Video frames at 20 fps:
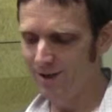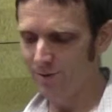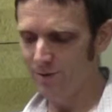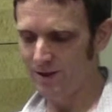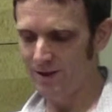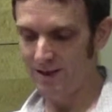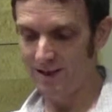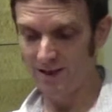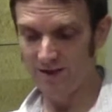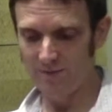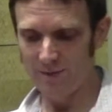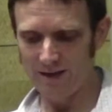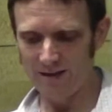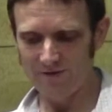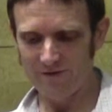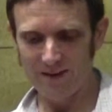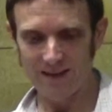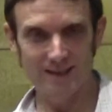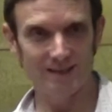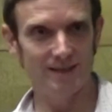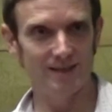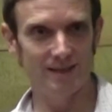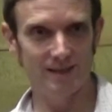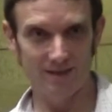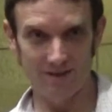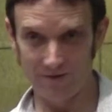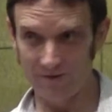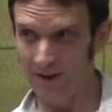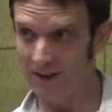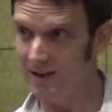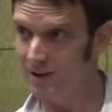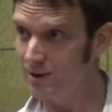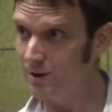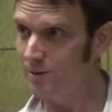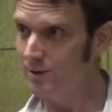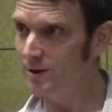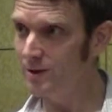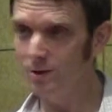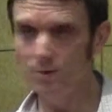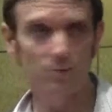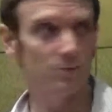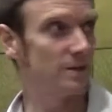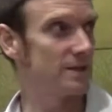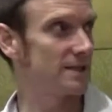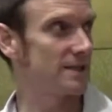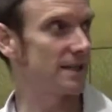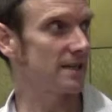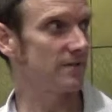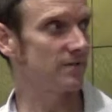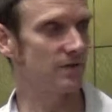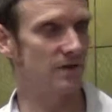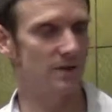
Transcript: which says you've been infected and invites you into a second